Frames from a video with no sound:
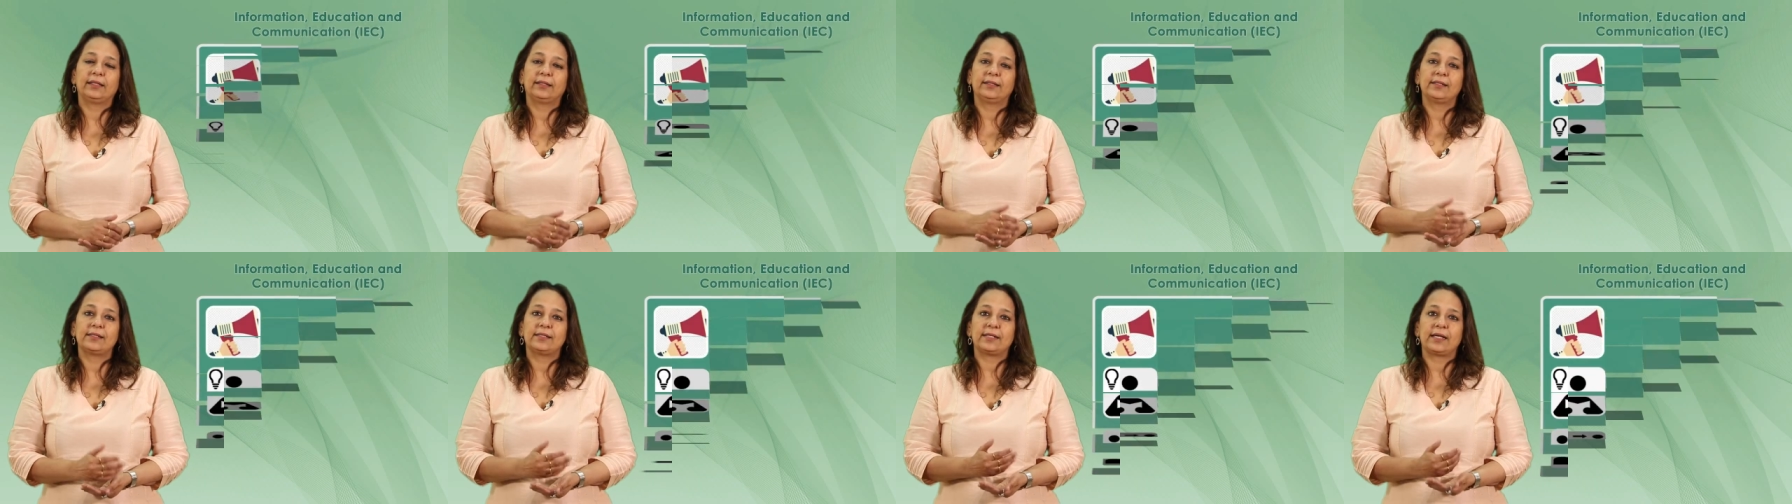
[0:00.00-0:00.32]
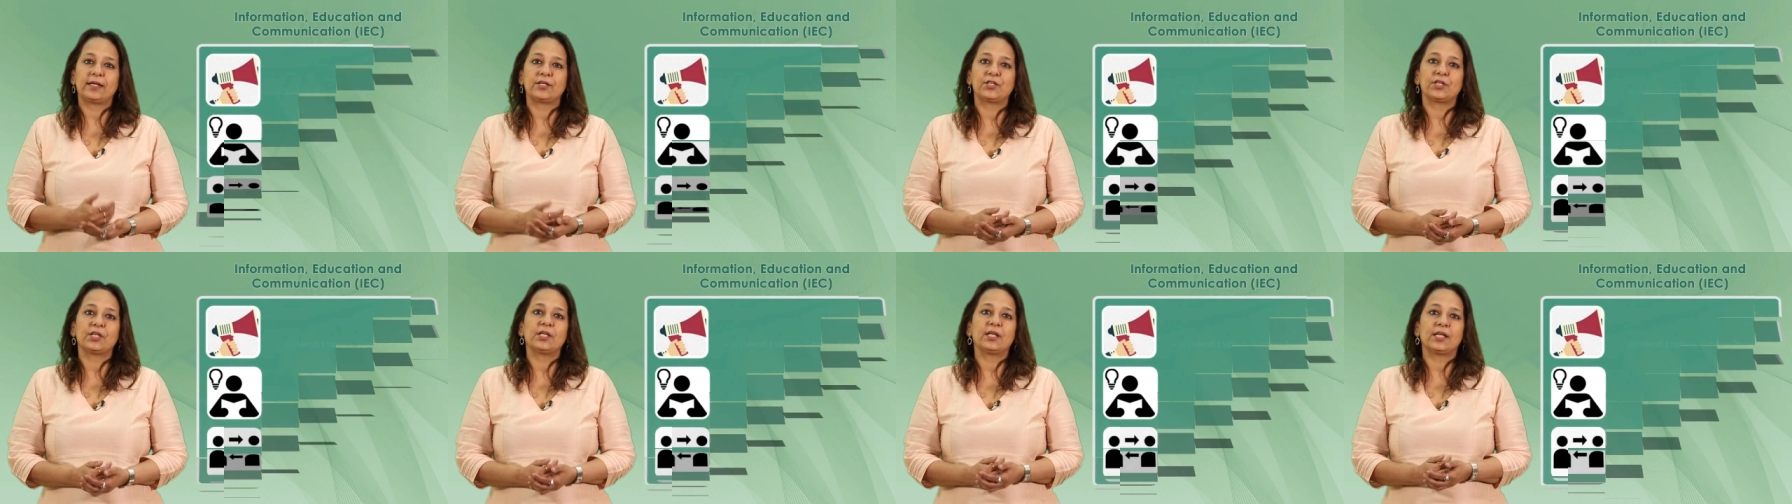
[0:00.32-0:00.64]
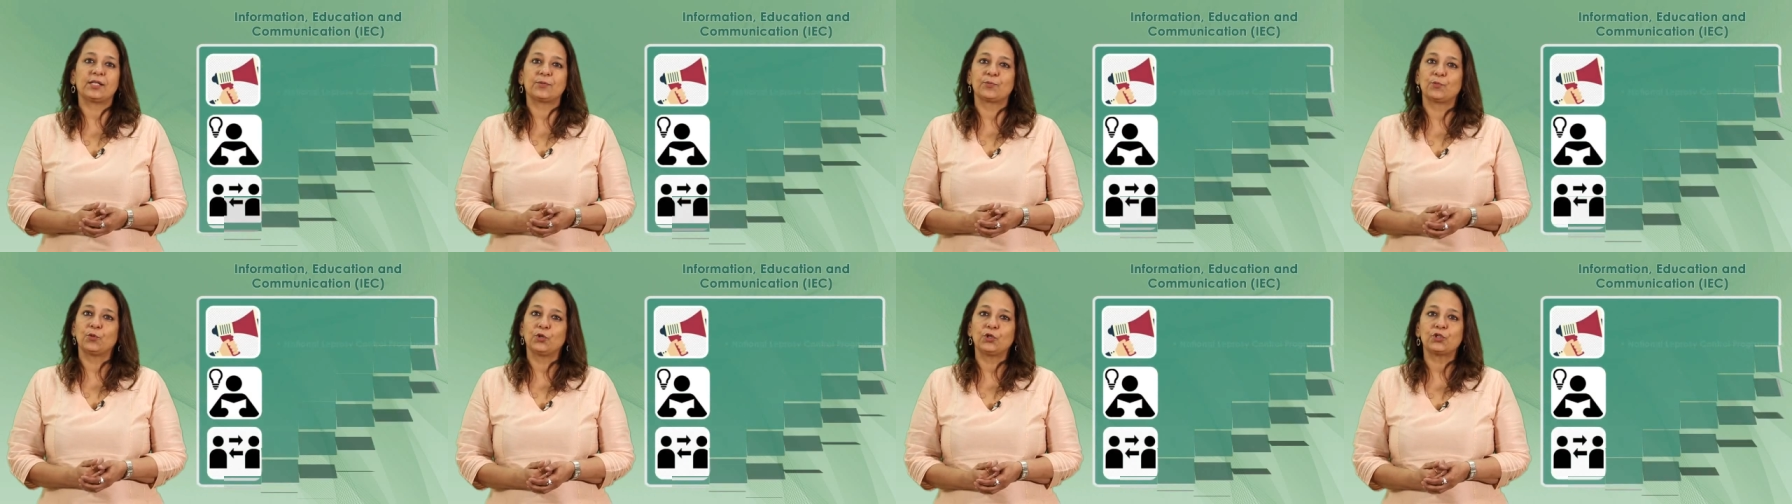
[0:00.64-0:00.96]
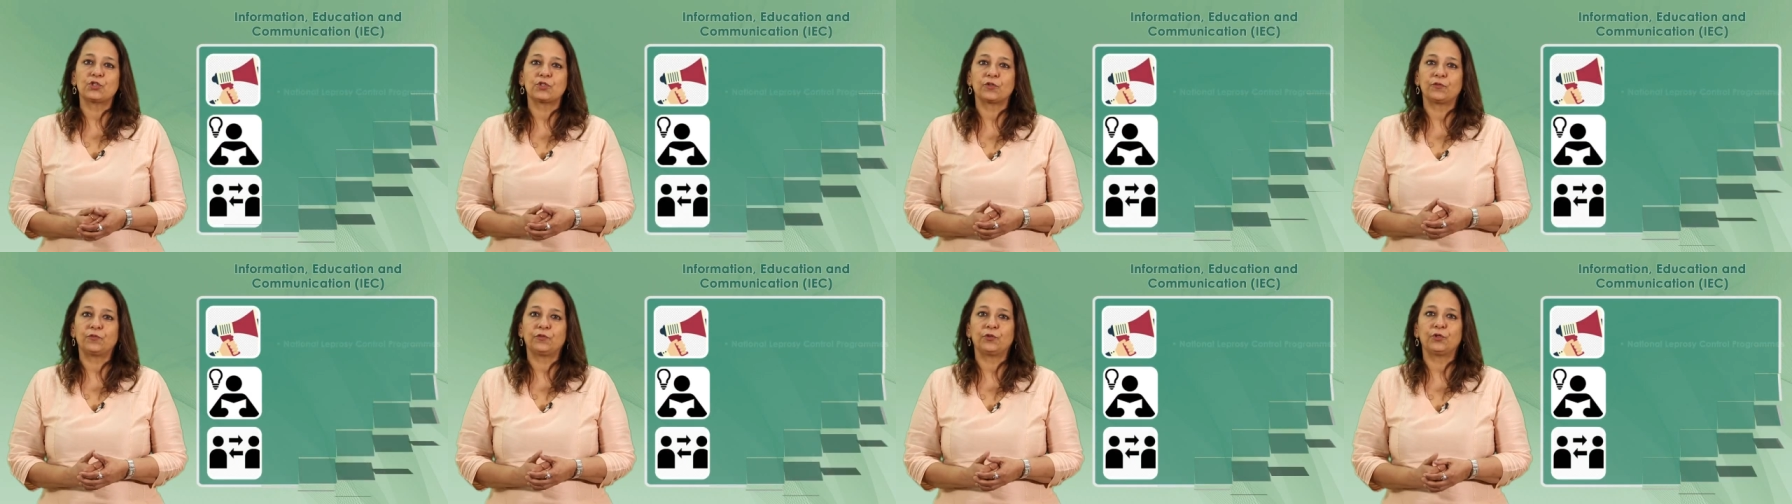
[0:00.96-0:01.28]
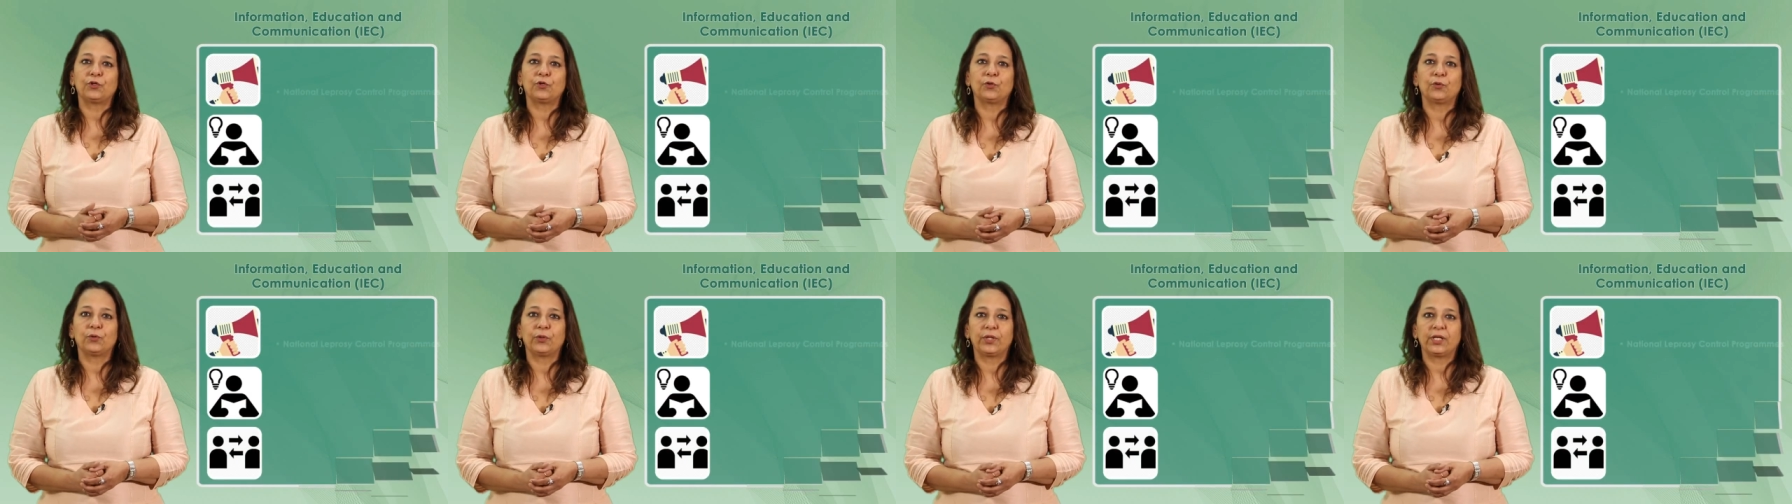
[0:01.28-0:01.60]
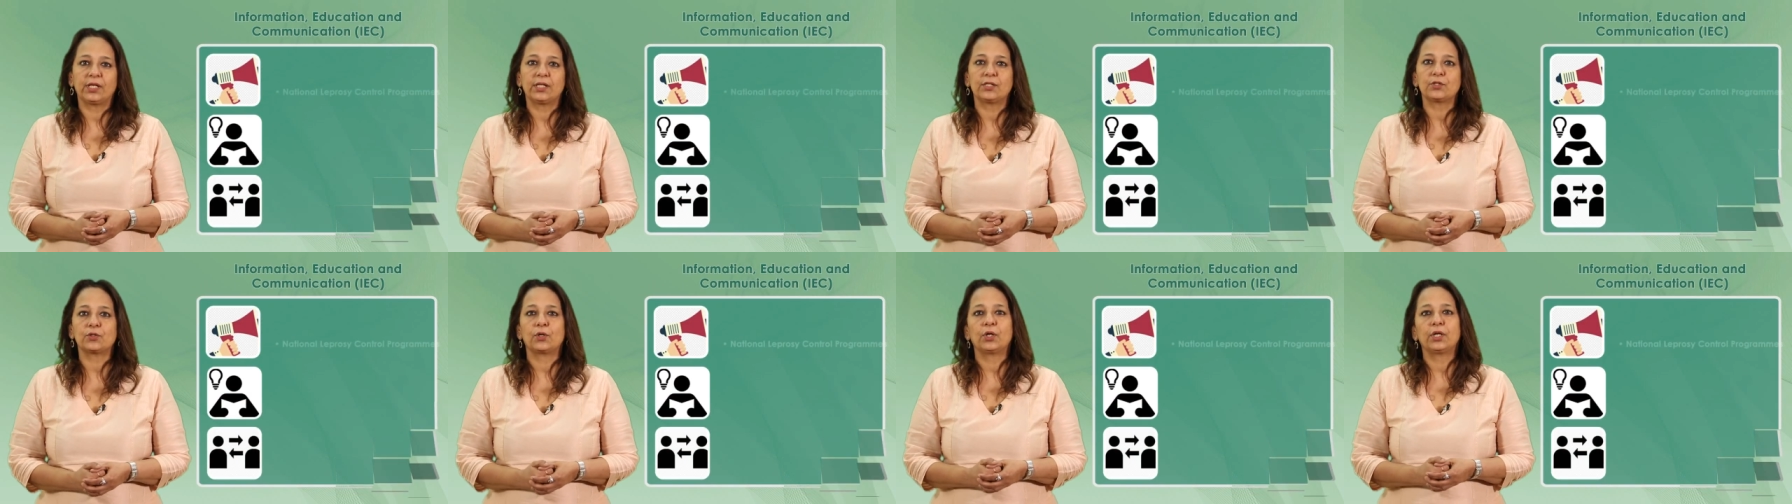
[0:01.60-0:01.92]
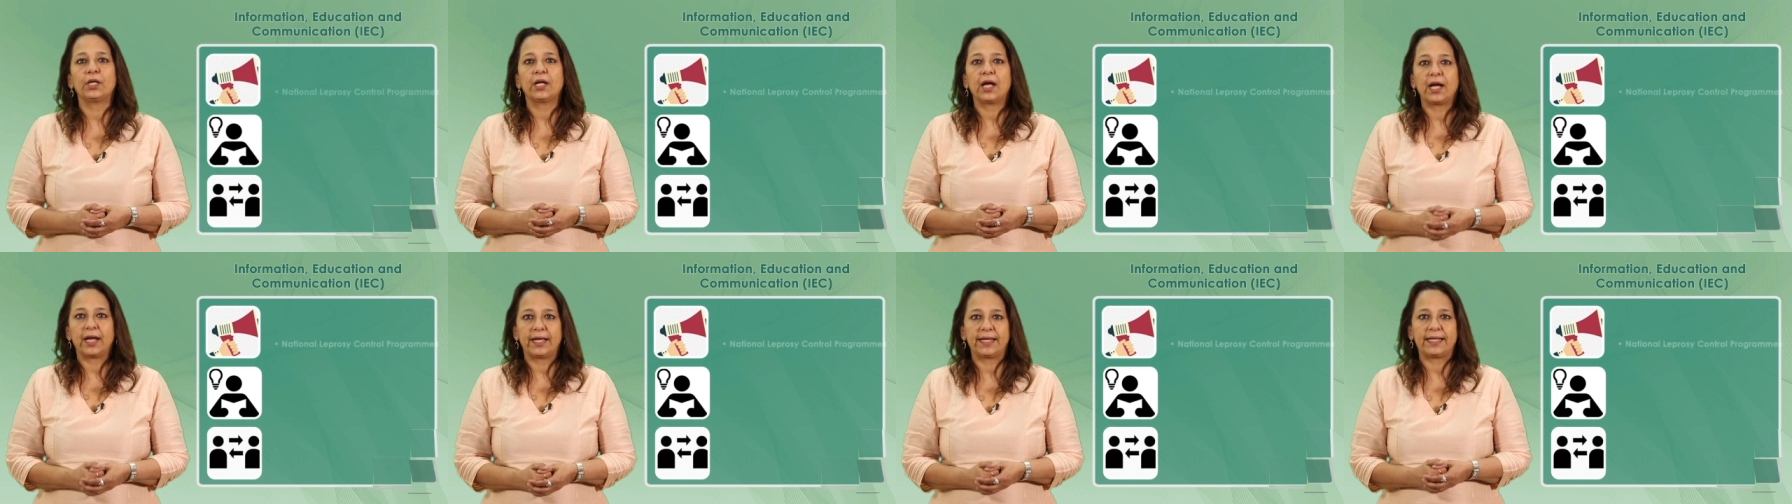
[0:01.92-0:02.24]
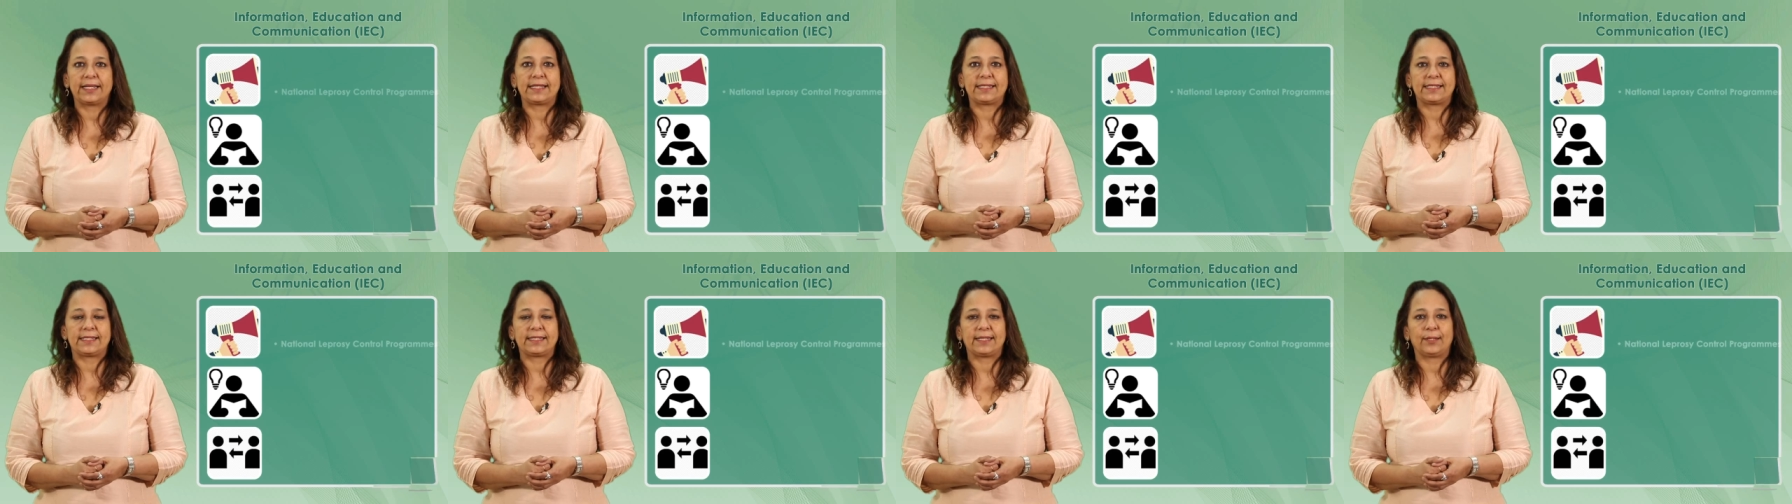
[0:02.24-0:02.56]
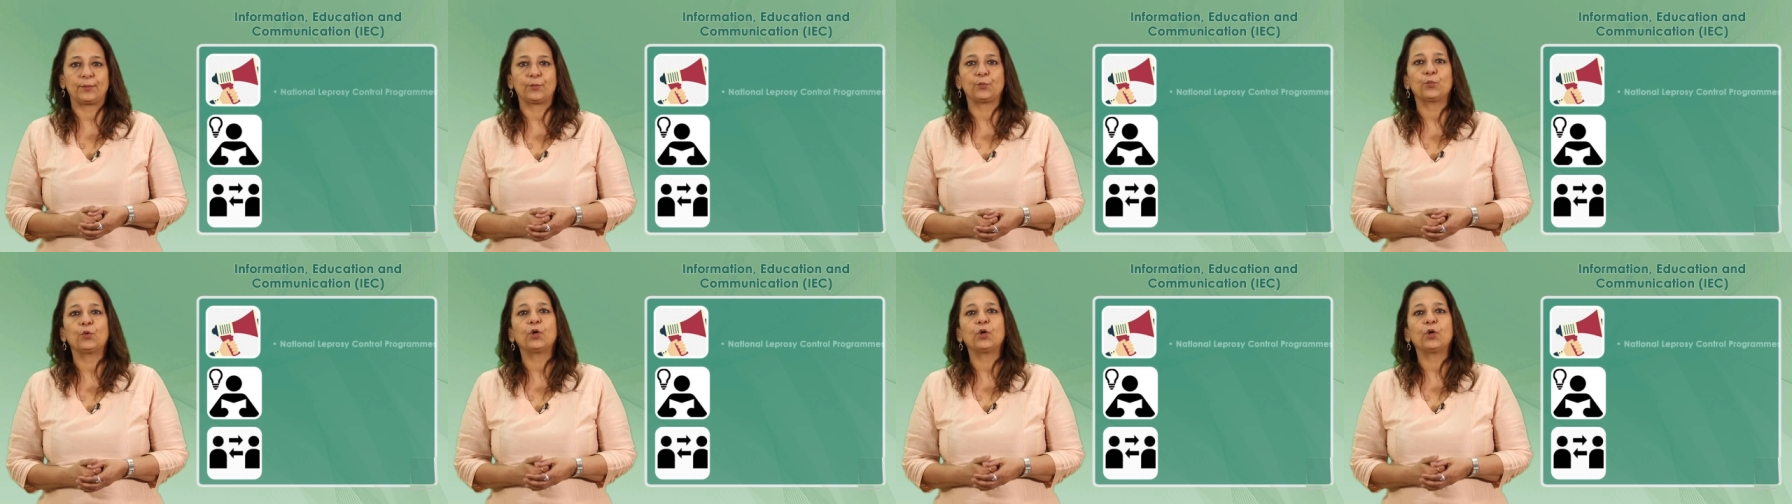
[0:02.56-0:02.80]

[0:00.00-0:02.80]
the session, as most of you know, is on IEC.